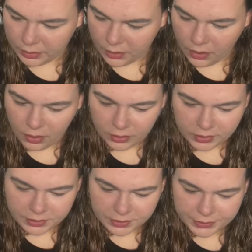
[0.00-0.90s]
Oh,
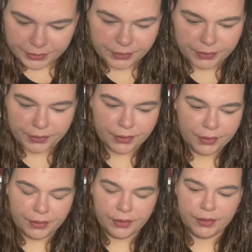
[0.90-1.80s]
that's cool.
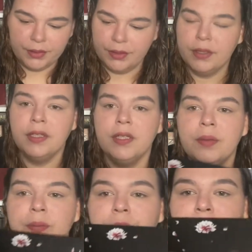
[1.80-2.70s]

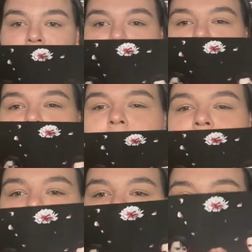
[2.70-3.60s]
More
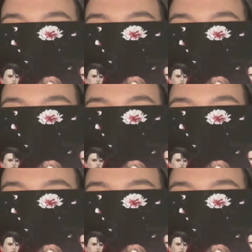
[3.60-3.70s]
artwork.